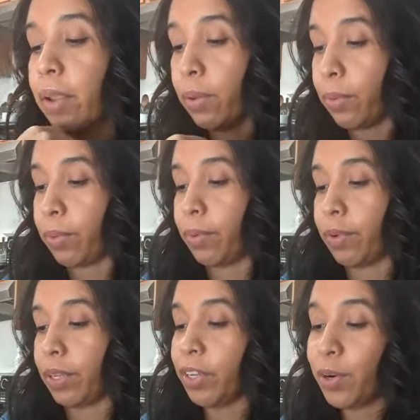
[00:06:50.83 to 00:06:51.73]
Oh,
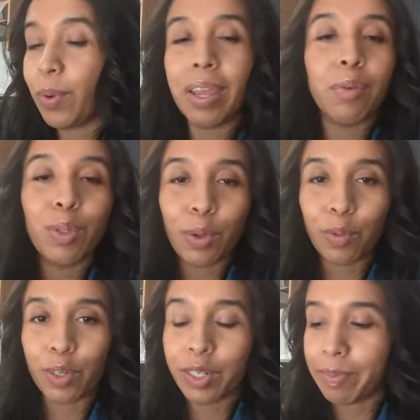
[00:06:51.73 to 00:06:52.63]
you know why I was
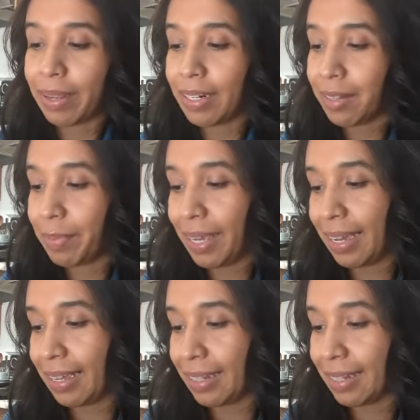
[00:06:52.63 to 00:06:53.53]
overspent?
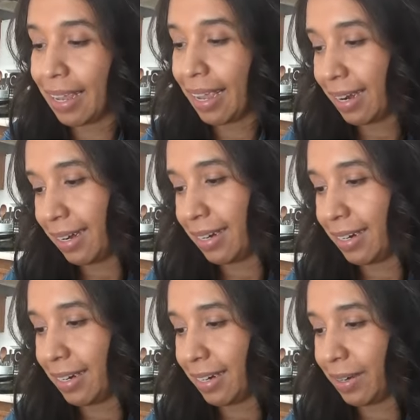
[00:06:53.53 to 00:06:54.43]
Because I hadn't
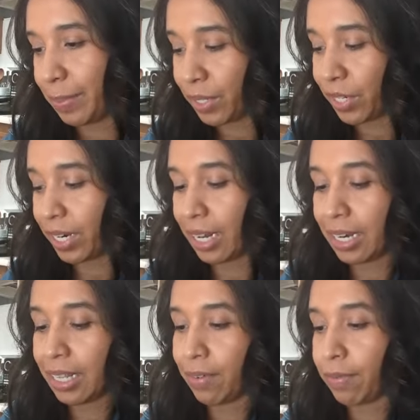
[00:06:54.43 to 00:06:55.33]
budgeted
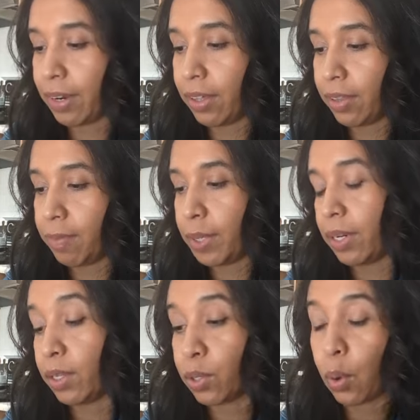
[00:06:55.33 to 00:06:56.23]
anything for health and
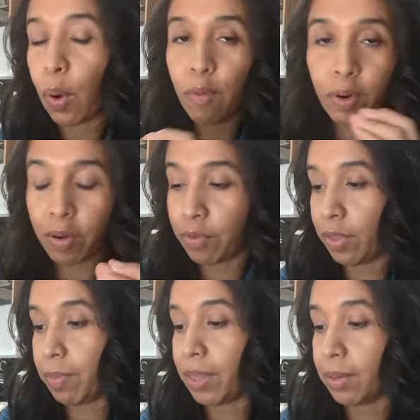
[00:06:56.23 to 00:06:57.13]
beauty. So overall for
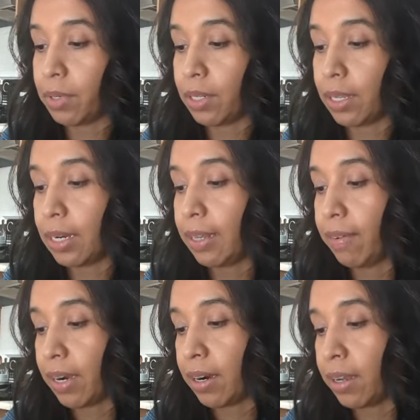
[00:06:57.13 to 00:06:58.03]
the month, I'm just gonna
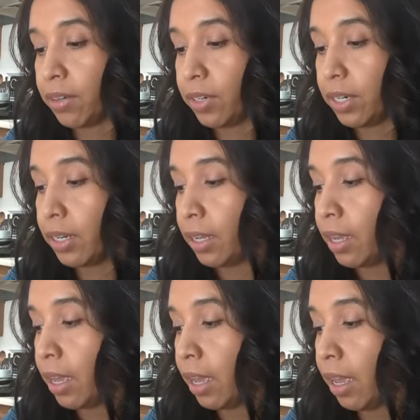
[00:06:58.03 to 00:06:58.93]
leave it at 100.
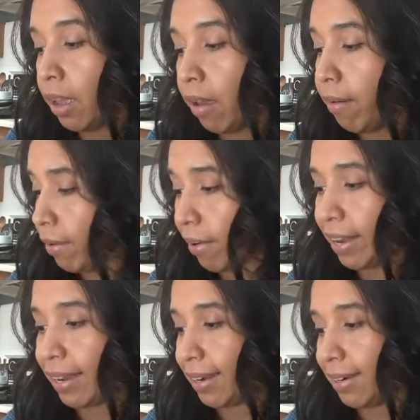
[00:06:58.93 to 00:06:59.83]
Oh,
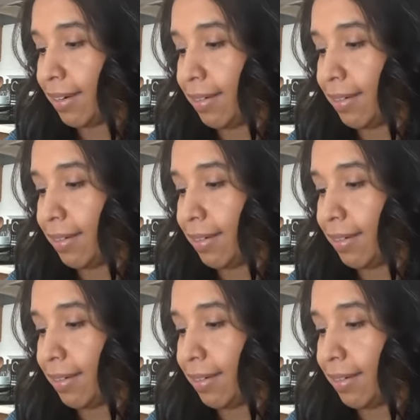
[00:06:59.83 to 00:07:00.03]
great.